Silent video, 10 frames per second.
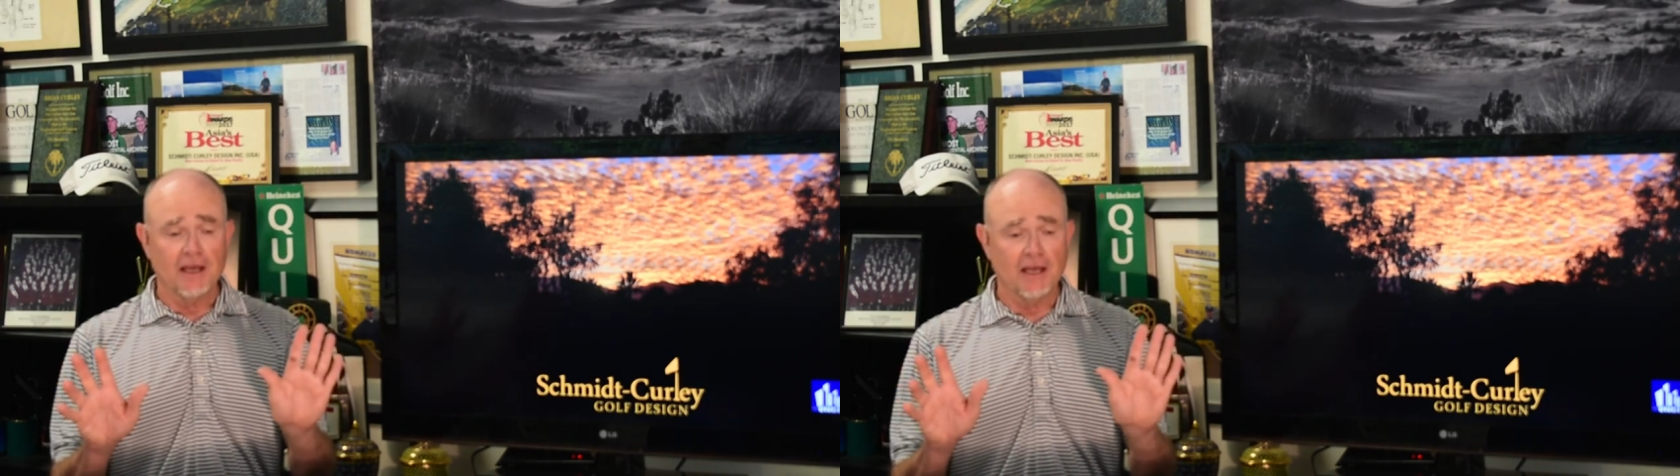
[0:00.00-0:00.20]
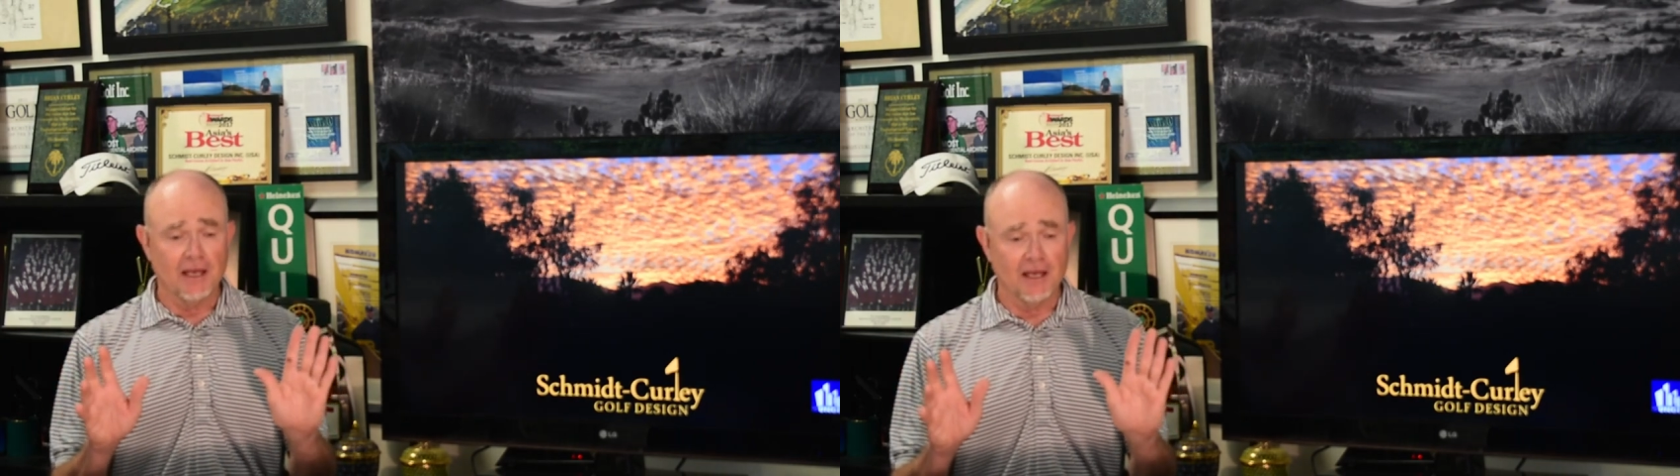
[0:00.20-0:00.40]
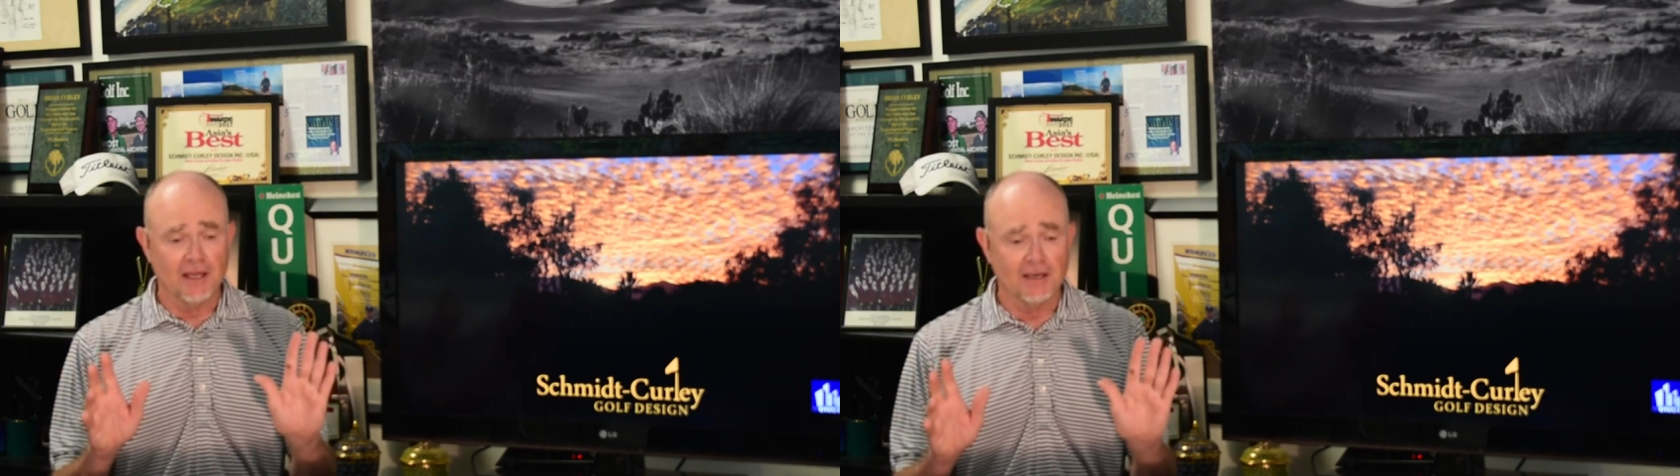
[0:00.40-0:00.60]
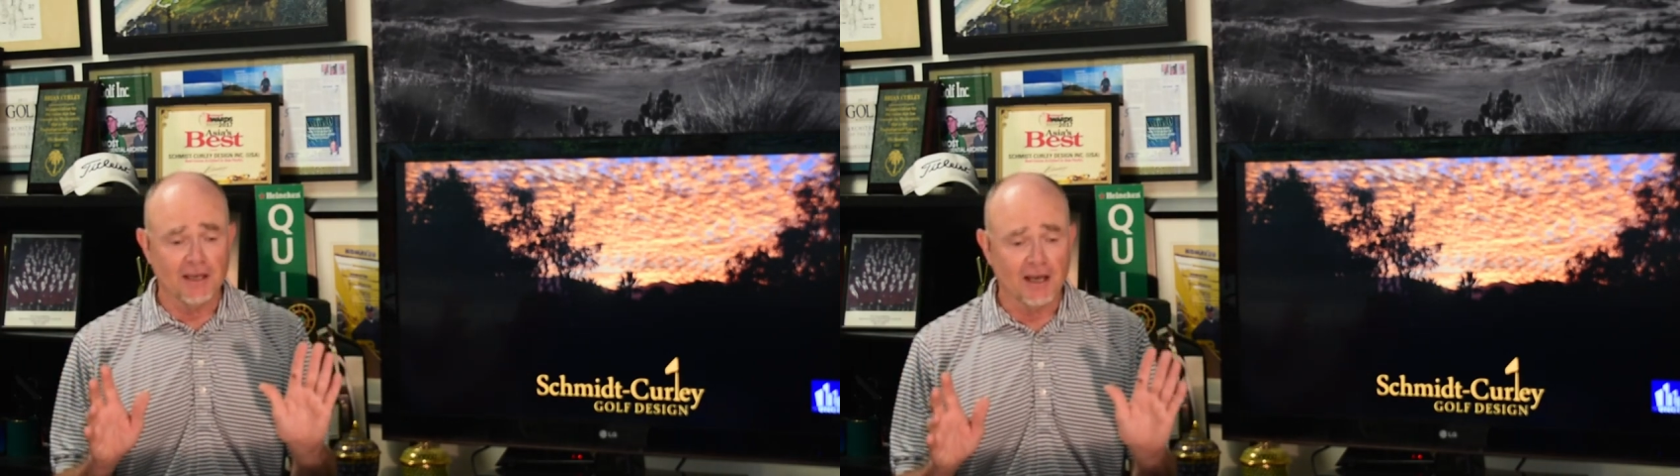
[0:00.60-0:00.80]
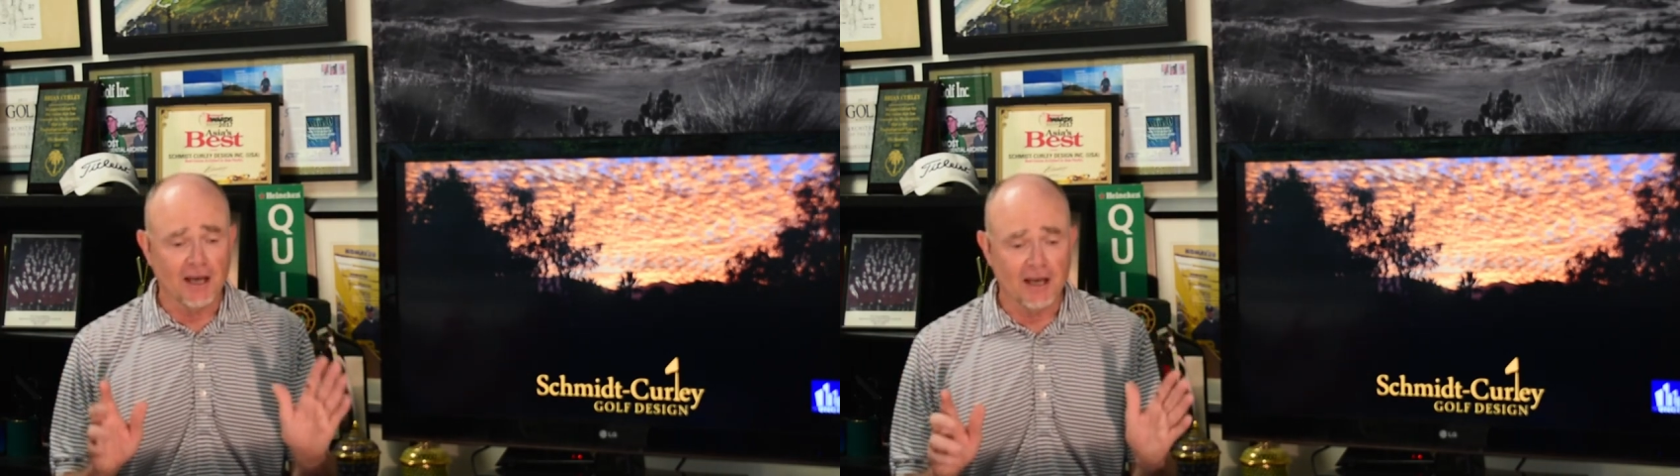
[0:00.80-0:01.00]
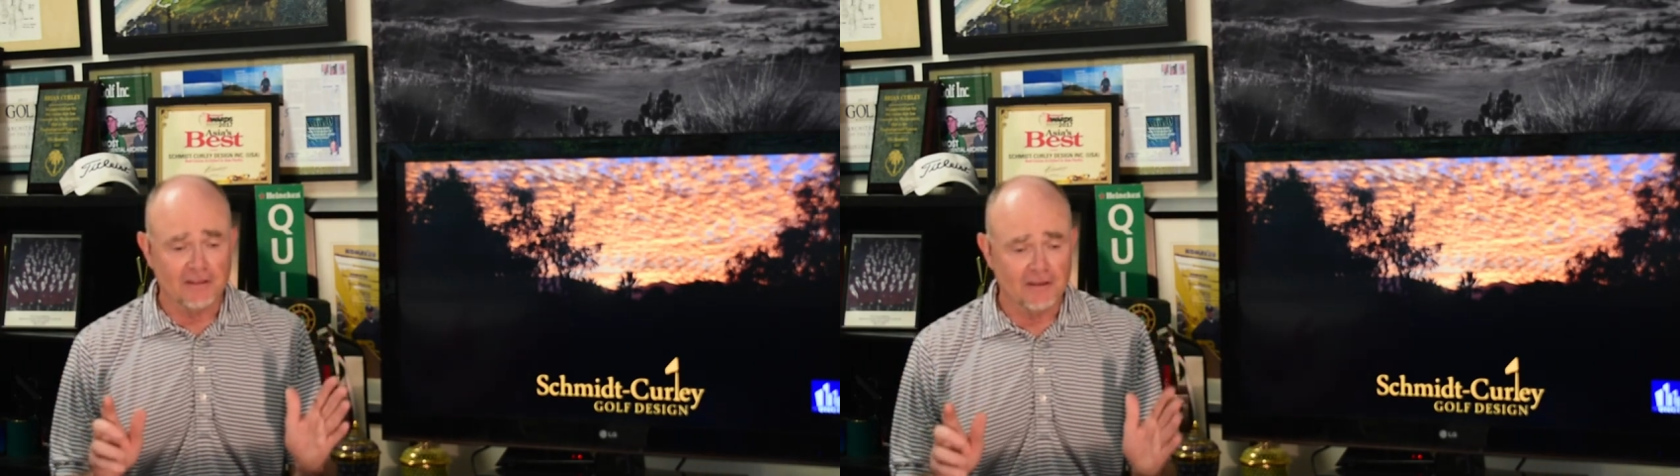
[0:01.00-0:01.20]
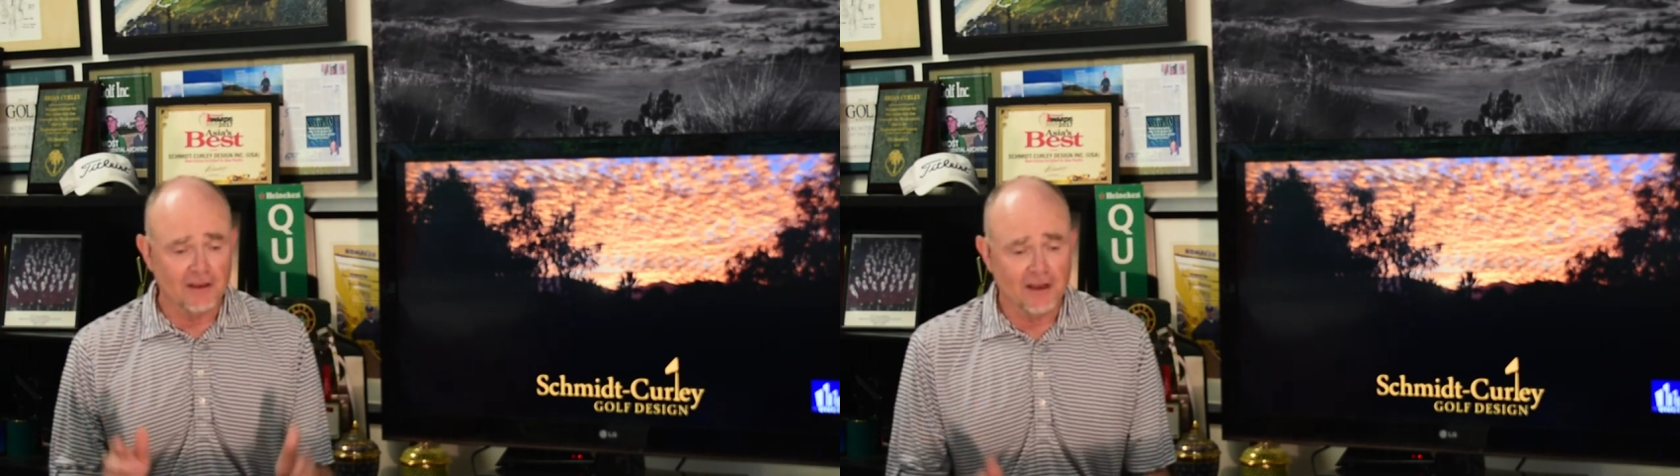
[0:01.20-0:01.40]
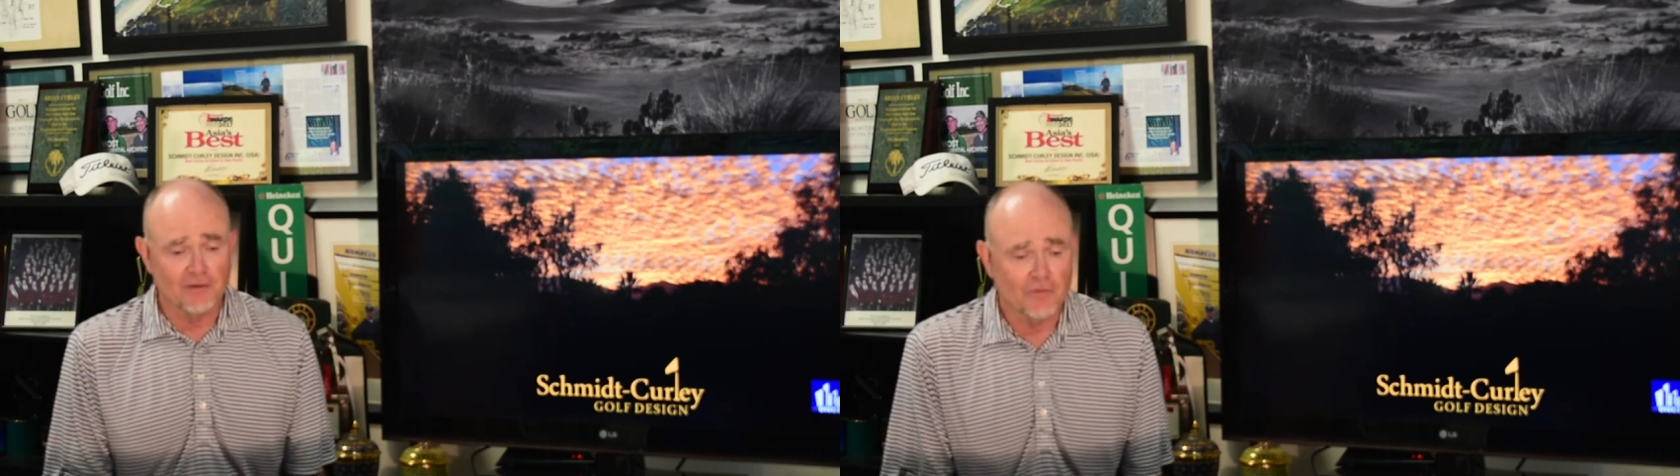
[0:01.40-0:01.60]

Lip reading: and I think